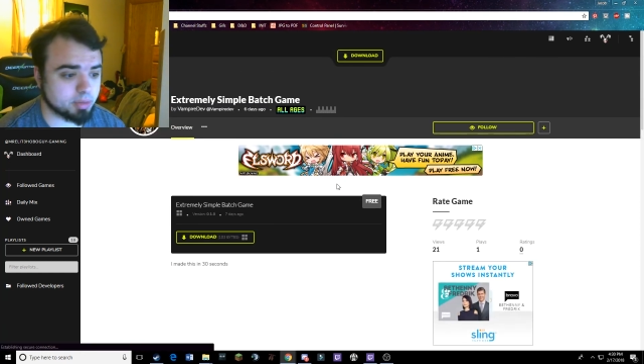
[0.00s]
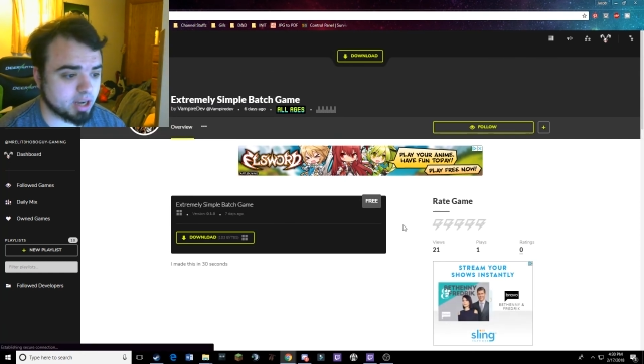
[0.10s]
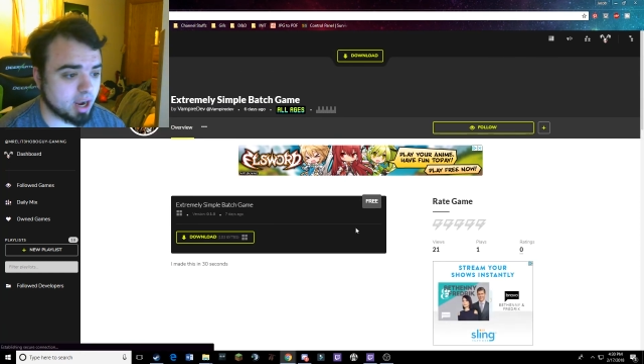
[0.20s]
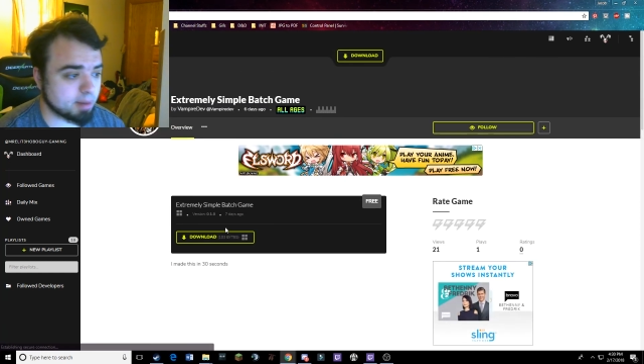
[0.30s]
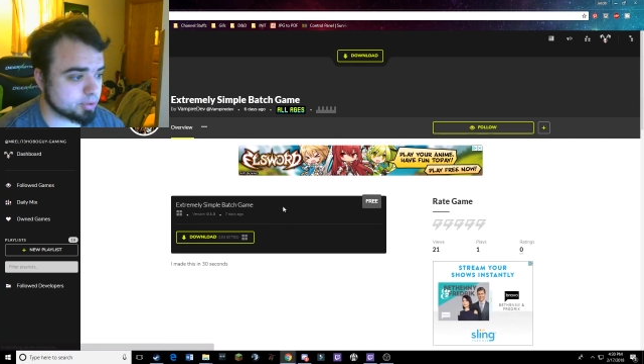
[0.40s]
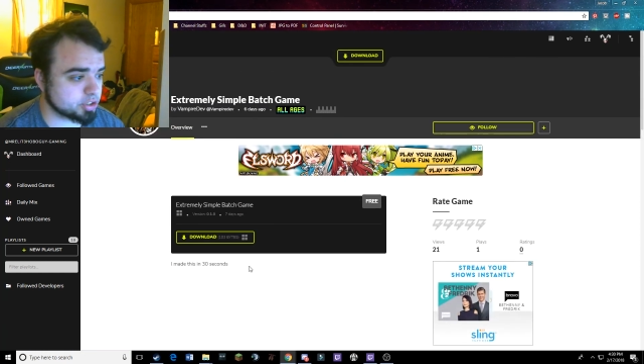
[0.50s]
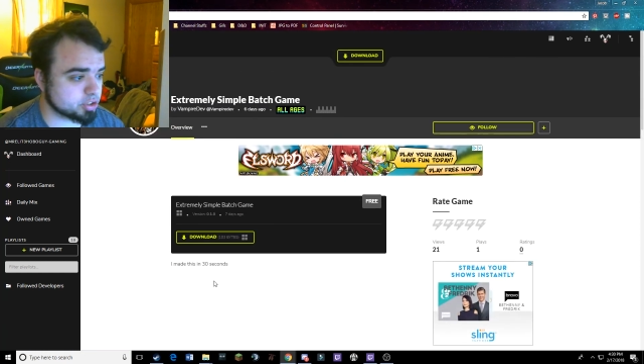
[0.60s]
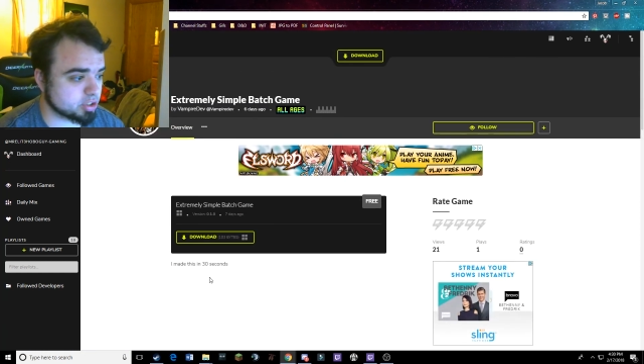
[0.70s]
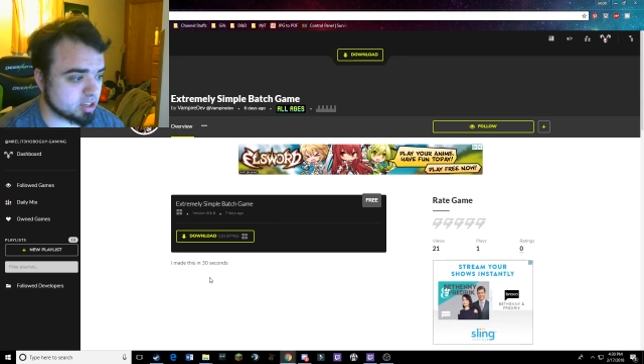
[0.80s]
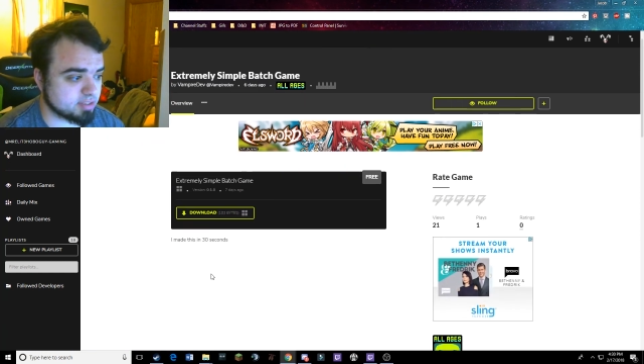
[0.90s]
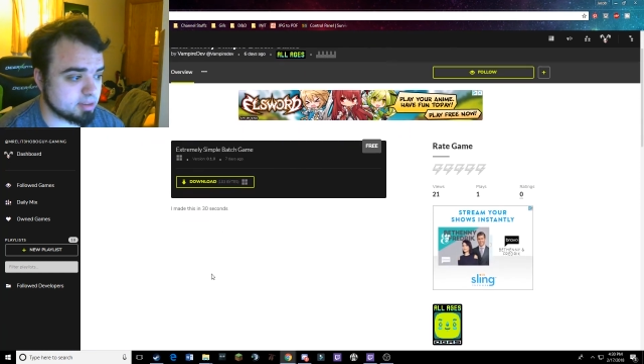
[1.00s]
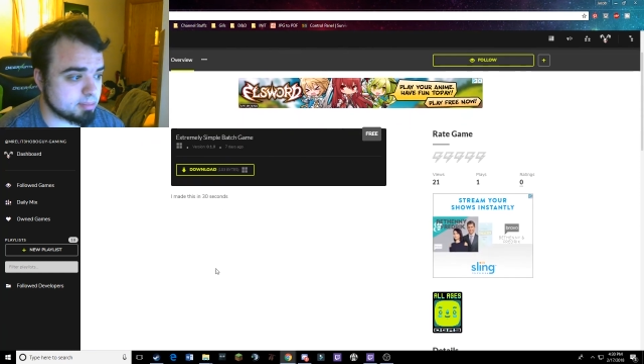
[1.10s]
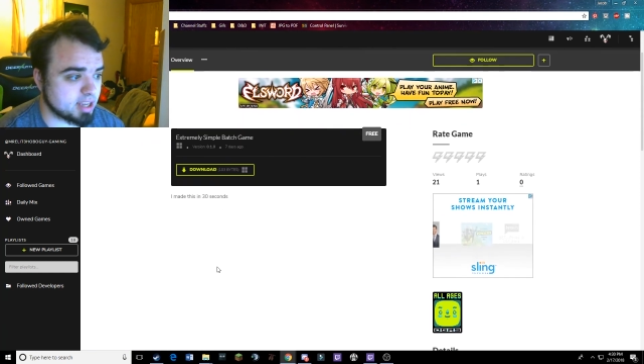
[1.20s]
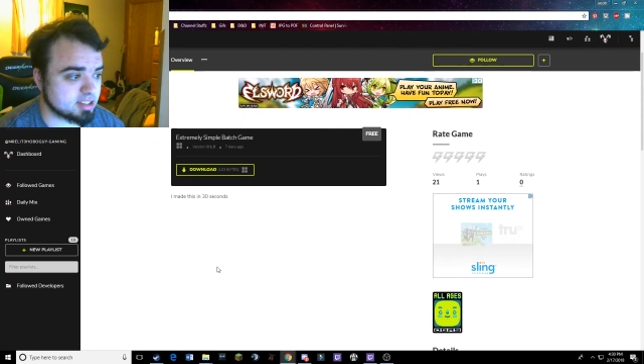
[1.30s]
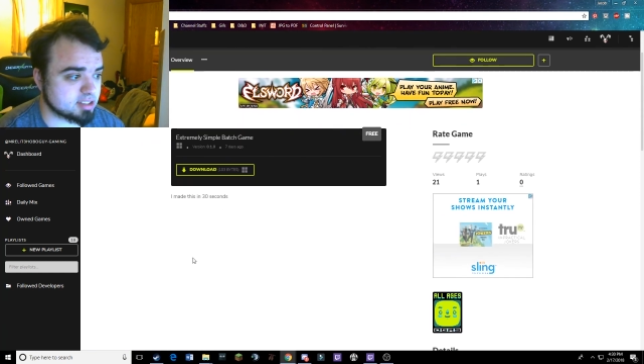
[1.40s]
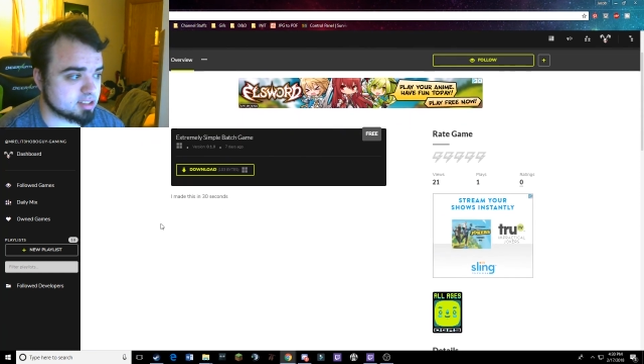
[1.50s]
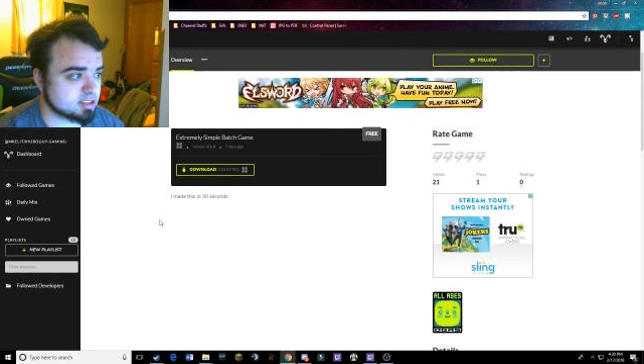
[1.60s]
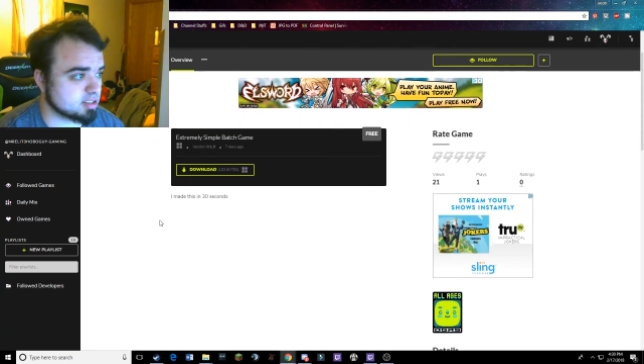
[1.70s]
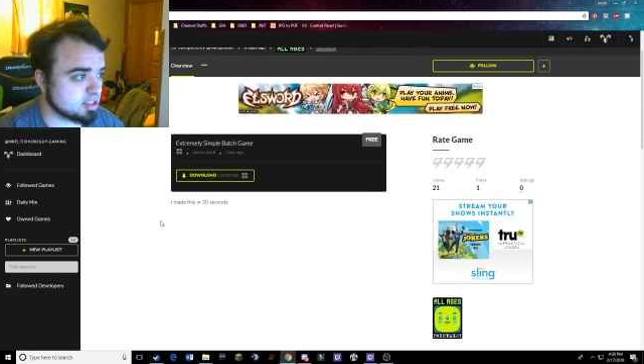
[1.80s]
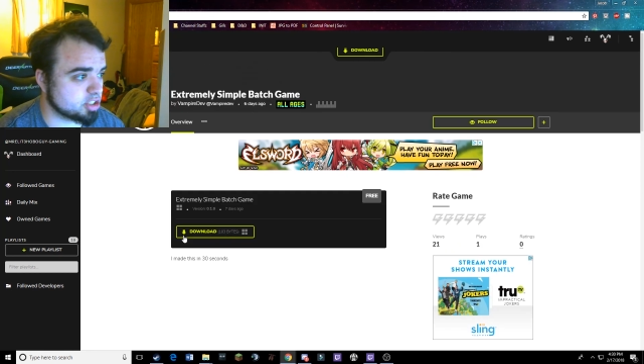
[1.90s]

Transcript: but I'm pretty sure that if he made this,